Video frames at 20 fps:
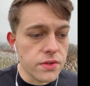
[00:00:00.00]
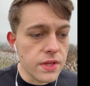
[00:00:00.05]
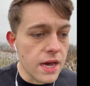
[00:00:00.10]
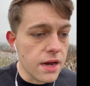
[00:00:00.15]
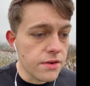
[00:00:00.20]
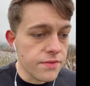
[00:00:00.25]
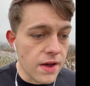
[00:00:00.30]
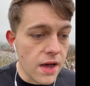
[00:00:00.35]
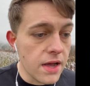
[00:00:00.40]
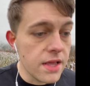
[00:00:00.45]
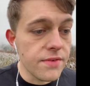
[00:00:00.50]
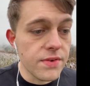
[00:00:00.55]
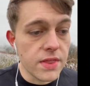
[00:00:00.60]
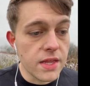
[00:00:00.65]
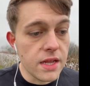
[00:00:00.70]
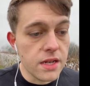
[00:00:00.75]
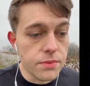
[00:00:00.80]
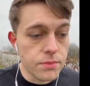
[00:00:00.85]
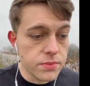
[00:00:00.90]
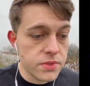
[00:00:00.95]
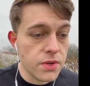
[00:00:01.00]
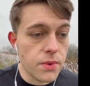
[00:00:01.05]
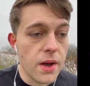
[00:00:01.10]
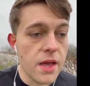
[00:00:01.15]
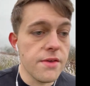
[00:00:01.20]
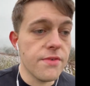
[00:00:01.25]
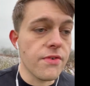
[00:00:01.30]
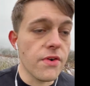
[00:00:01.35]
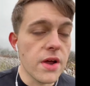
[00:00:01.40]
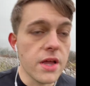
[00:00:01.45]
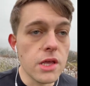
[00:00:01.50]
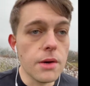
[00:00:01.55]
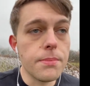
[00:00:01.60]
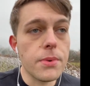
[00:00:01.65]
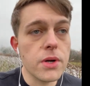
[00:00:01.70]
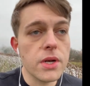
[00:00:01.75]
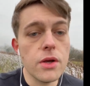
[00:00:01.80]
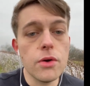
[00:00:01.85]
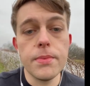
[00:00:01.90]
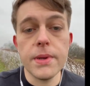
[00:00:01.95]
that without even needing to wait for it. Your
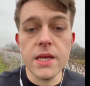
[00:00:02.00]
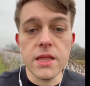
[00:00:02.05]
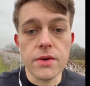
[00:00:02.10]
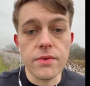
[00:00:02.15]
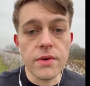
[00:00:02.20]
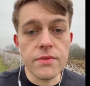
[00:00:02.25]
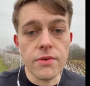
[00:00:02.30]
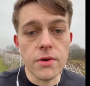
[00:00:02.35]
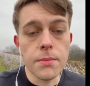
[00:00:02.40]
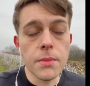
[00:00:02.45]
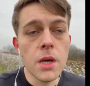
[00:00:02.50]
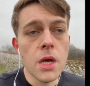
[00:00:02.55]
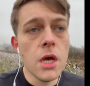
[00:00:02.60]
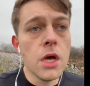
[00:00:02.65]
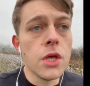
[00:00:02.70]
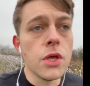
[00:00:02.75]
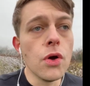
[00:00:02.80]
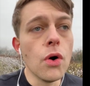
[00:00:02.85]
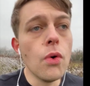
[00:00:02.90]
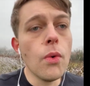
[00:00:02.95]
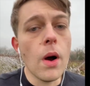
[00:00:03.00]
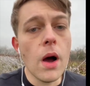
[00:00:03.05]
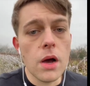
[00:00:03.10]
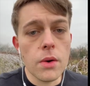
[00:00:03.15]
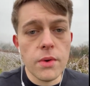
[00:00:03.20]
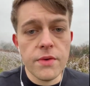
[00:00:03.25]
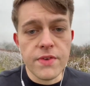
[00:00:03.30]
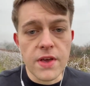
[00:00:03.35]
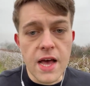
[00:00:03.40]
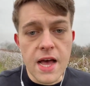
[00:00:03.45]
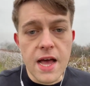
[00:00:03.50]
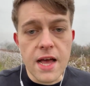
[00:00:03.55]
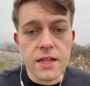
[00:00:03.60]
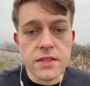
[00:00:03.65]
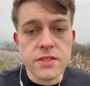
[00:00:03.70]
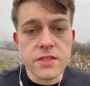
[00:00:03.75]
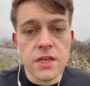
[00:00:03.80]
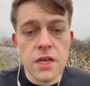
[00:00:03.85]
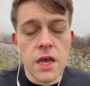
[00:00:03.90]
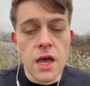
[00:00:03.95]
body will be in the rhythm, you'll work with your
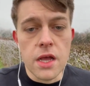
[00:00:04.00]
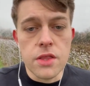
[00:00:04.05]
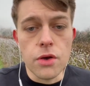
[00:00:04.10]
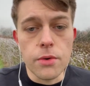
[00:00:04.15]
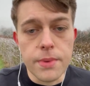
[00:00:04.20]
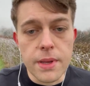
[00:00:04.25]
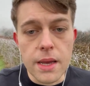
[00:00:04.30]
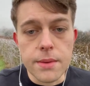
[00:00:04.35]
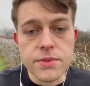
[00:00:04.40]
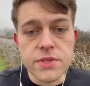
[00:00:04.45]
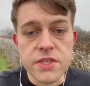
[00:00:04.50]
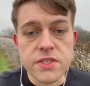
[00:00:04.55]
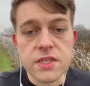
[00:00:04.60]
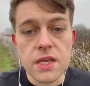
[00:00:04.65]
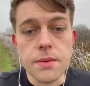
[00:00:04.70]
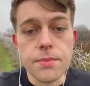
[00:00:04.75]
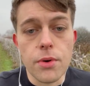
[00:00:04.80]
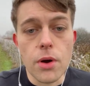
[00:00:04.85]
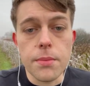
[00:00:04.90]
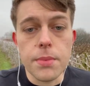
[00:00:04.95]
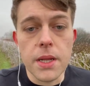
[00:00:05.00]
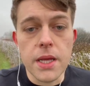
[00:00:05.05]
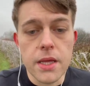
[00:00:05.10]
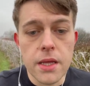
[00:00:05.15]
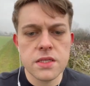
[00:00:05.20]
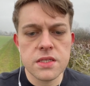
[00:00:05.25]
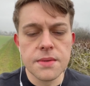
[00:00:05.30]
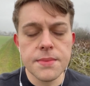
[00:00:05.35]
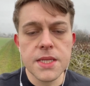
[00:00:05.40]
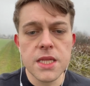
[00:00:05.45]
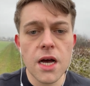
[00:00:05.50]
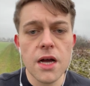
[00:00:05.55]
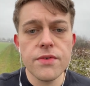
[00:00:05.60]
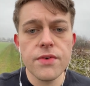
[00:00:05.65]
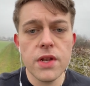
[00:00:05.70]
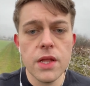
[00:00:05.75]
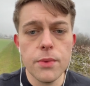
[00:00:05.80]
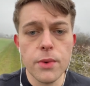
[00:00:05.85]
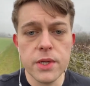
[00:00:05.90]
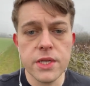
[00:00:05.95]
hands, and you'll be able to skip properly. Something that I
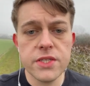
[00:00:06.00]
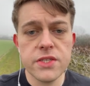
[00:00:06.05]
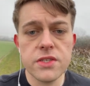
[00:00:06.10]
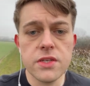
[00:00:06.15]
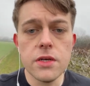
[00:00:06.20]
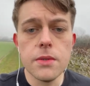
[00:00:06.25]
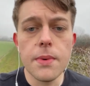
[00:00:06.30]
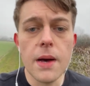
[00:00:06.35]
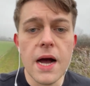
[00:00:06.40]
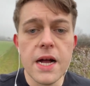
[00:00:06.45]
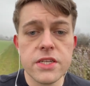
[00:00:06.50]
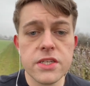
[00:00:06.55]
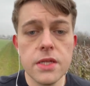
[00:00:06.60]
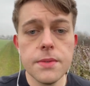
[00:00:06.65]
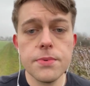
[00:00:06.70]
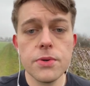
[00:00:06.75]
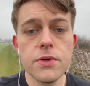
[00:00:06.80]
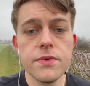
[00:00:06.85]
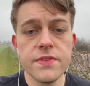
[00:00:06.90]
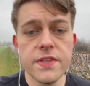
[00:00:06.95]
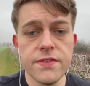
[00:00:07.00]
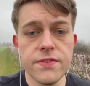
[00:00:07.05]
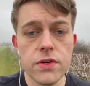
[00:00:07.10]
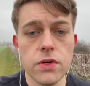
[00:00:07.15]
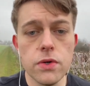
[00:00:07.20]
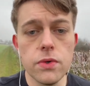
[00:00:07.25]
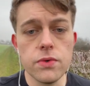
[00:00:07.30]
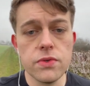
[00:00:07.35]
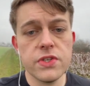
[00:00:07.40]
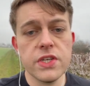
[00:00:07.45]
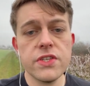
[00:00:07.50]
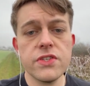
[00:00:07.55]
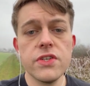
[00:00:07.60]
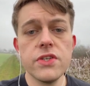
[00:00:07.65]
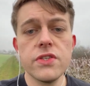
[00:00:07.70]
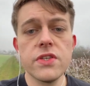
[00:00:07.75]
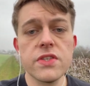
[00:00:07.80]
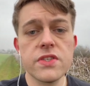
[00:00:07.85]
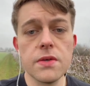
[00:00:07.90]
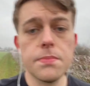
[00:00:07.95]
really wanted to do but actually proved difficult just due
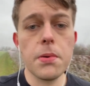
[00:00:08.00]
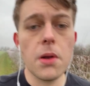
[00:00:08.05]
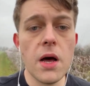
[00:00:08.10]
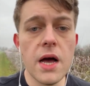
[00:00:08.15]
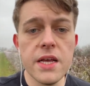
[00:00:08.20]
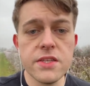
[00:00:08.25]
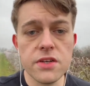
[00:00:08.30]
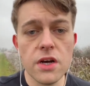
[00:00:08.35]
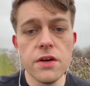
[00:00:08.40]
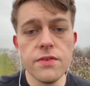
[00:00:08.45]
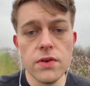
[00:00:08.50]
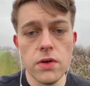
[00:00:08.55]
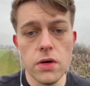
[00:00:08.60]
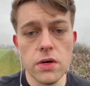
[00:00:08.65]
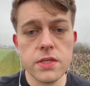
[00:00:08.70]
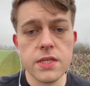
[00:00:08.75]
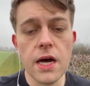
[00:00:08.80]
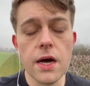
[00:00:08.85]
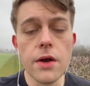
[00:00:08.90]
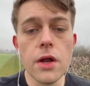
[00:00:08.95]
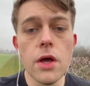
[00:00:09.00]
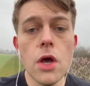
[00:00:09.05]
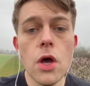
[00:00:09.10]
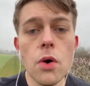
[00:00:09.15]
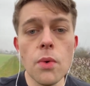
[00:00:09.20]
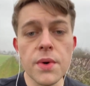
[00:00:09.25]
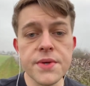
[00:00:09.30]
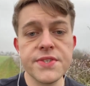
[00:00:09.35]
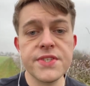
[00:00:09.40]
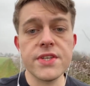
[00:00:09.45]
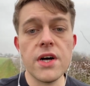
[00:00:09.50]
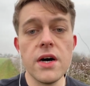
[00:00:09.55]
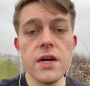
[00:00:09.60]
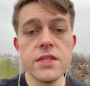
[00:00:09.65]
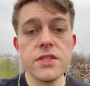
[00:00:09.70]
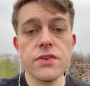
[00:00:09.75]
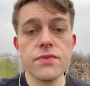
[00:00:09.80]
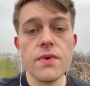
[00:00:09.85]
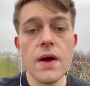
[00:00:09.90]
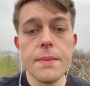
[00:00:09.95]
to suppliers over lockdown was starting
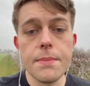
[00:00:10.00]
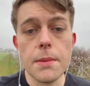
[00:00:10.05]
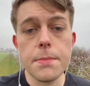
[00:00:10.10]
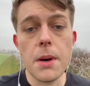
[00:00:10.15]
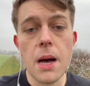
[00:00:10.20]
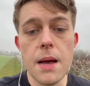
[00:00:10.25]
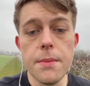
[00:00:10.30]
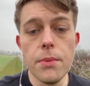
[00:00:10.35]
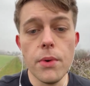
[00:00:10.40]
to ride my bike